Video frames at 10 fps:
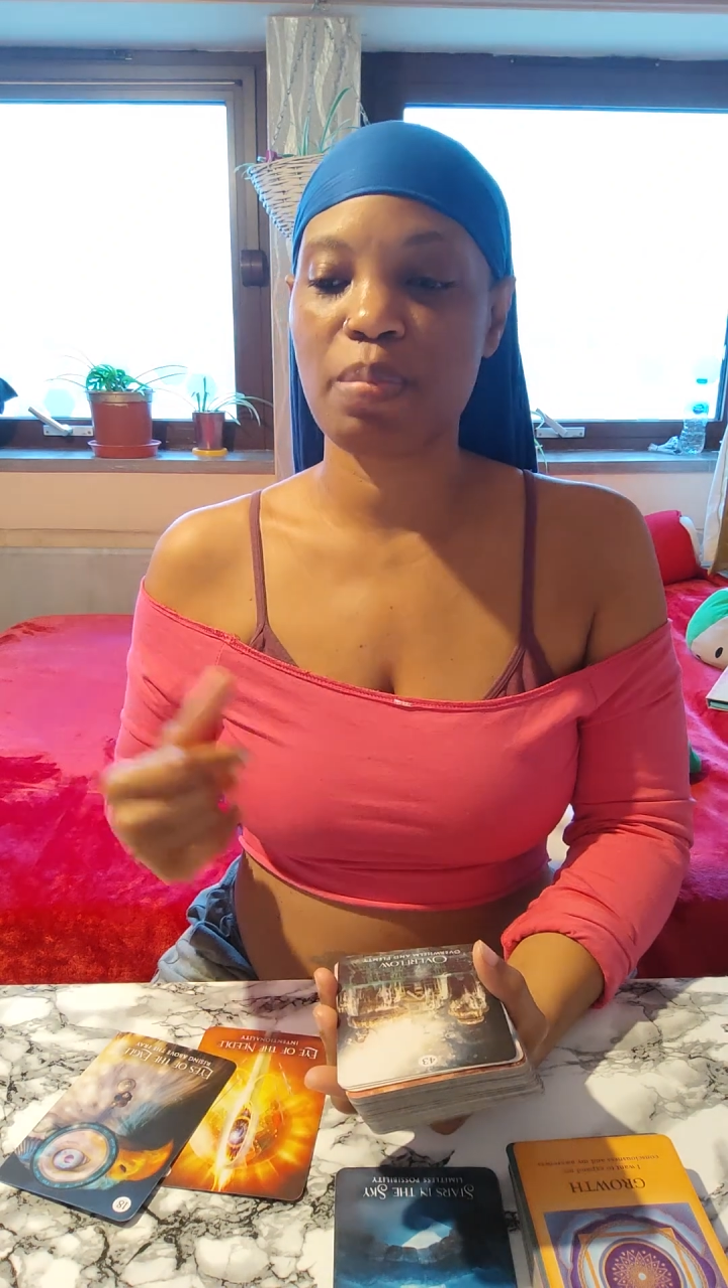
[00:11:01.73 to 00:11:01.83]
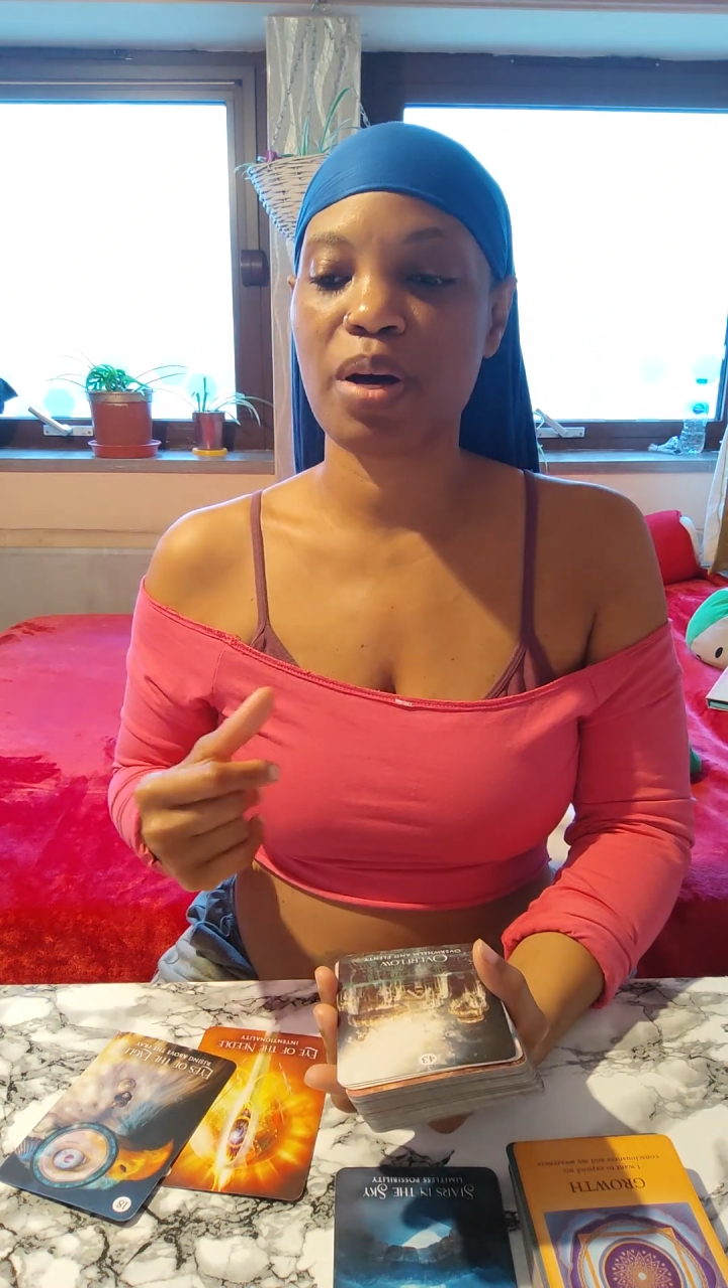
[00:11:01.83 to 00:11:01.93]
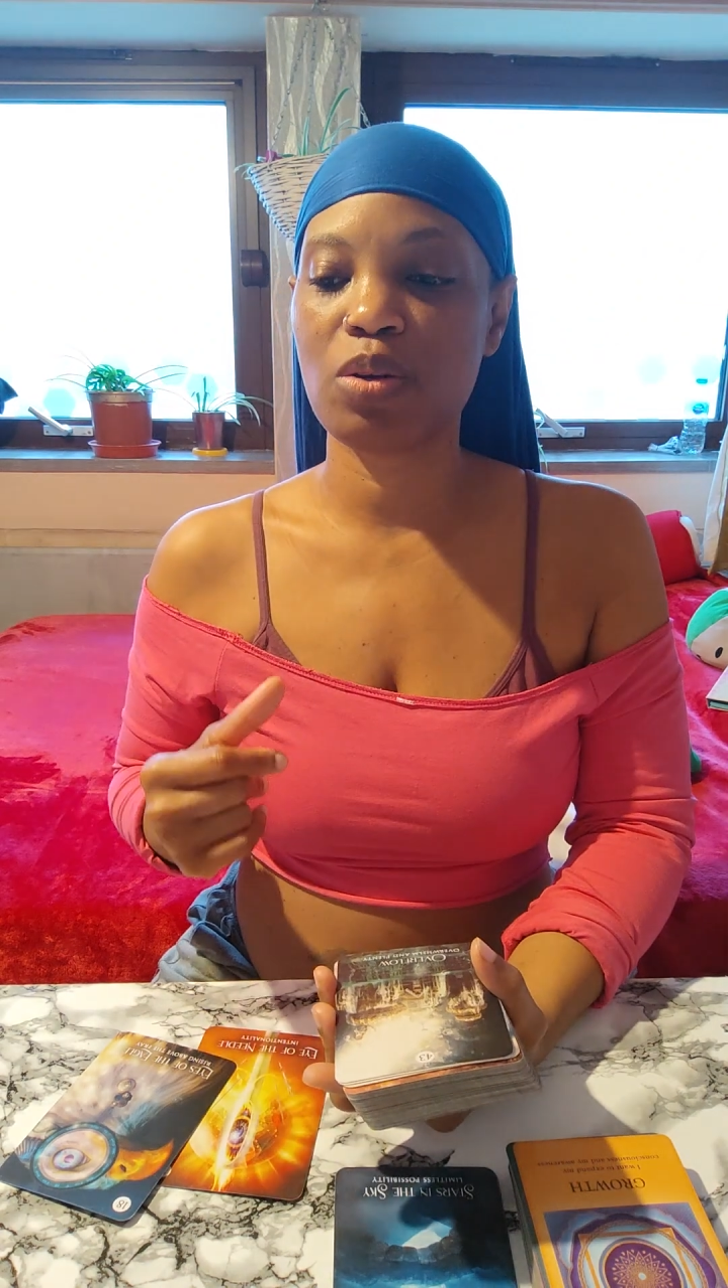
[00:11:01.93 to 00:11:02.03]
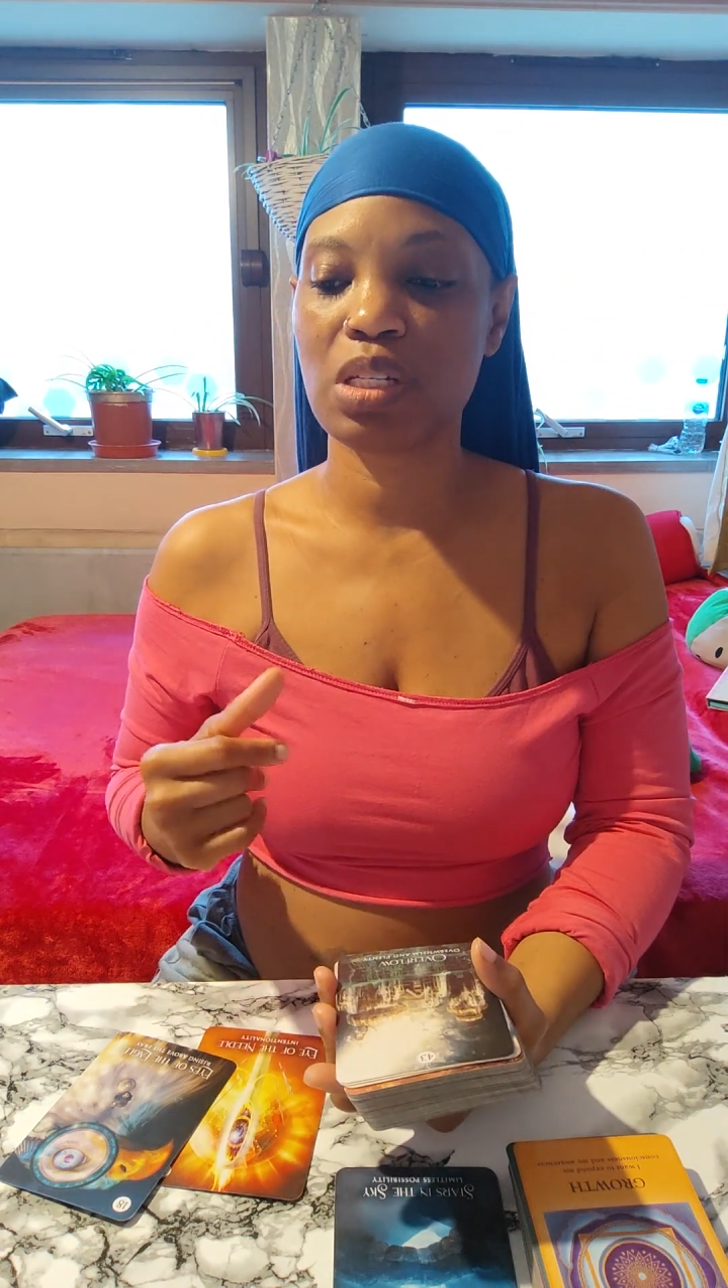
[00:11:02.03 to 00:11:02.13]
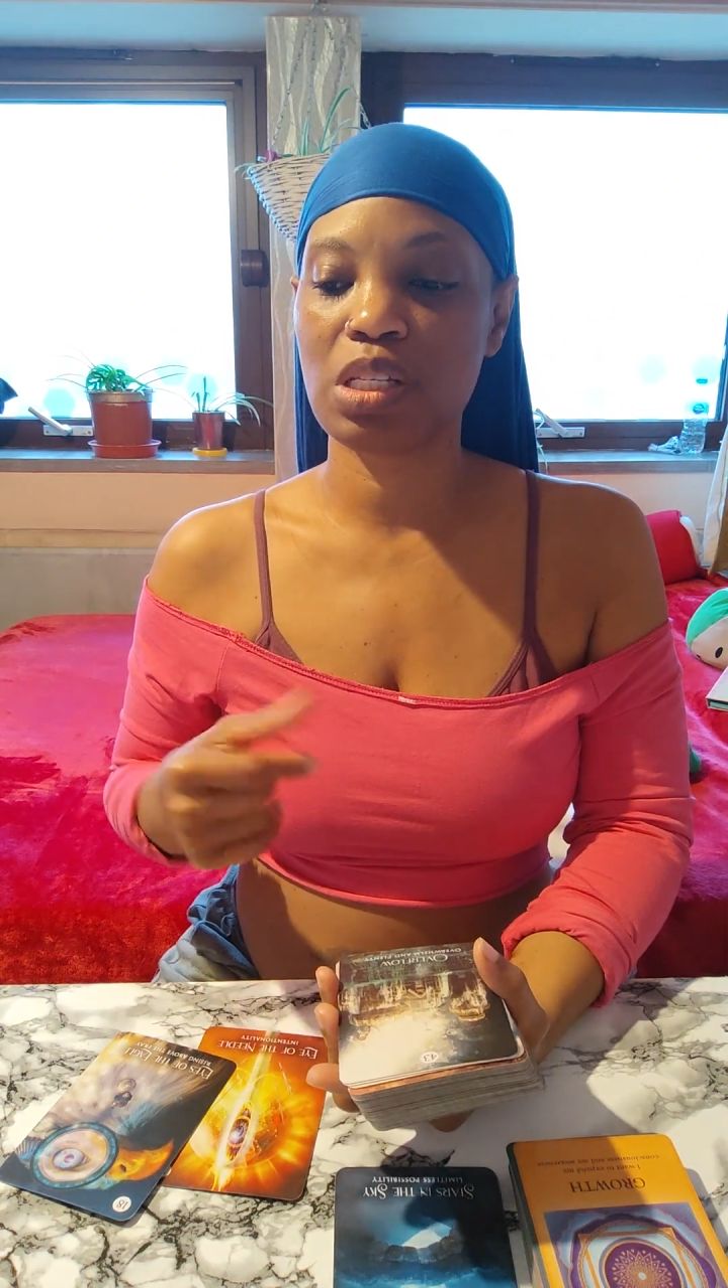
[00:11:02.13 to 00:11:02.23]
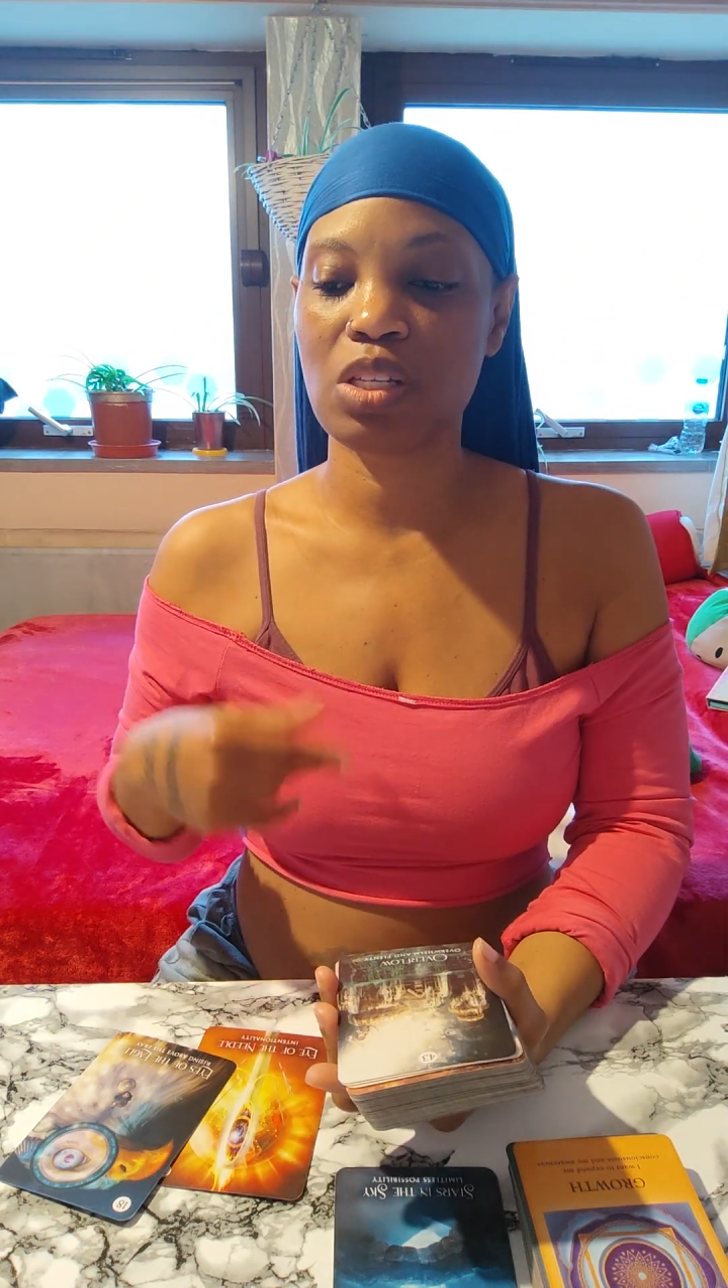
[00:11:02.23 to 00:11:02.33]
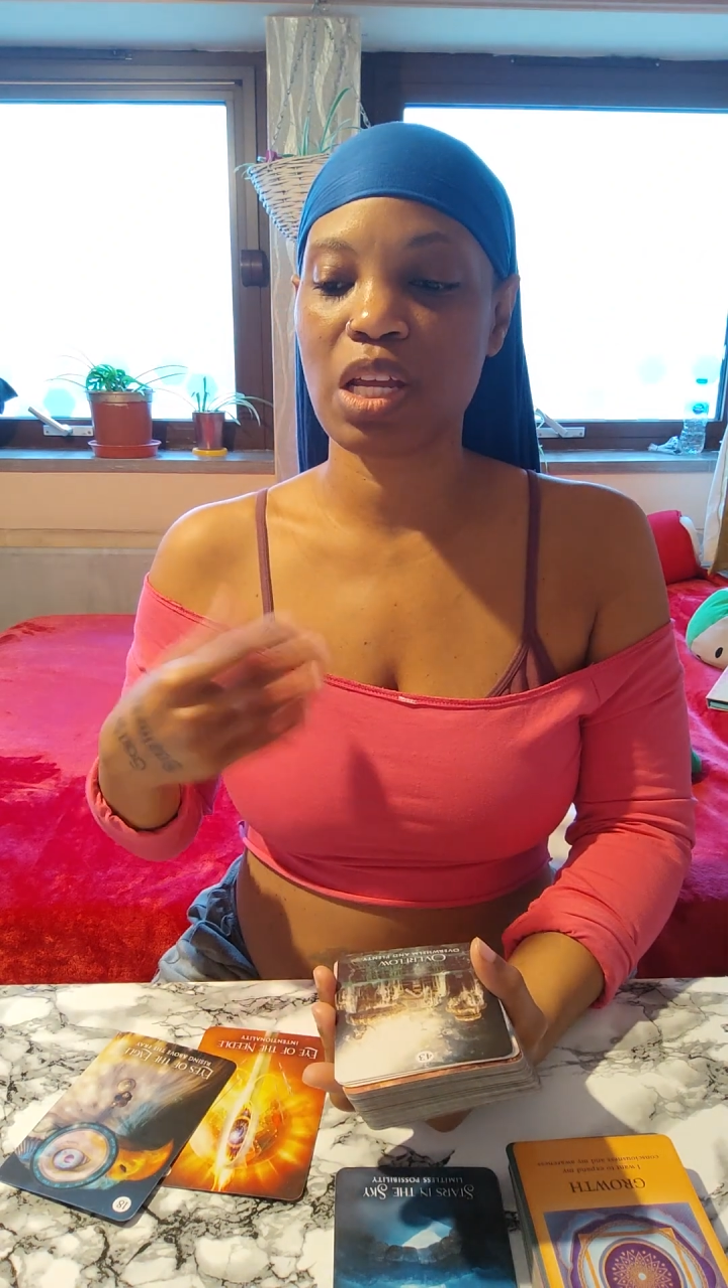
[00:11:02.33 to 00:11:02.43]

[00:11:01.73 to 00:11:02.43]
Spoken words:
about it